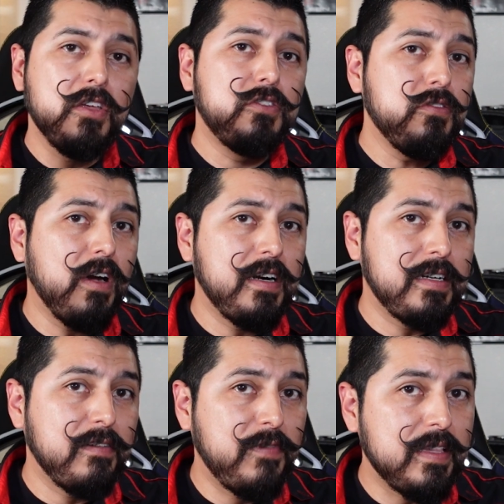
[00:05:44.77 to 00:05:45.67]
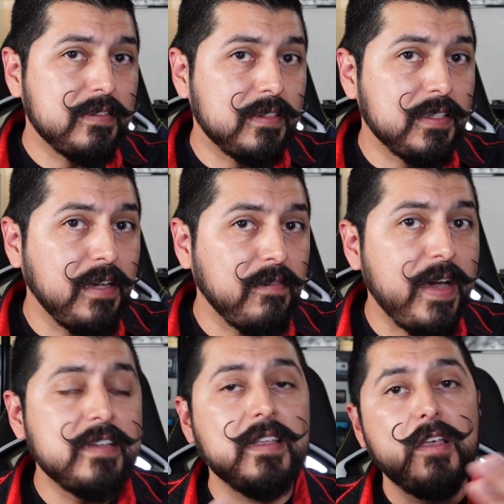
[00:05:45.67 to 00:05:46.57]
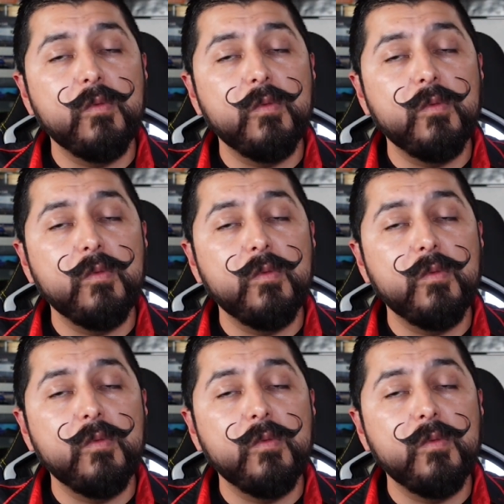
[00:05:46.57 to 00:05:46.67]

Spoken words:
256 gigabytes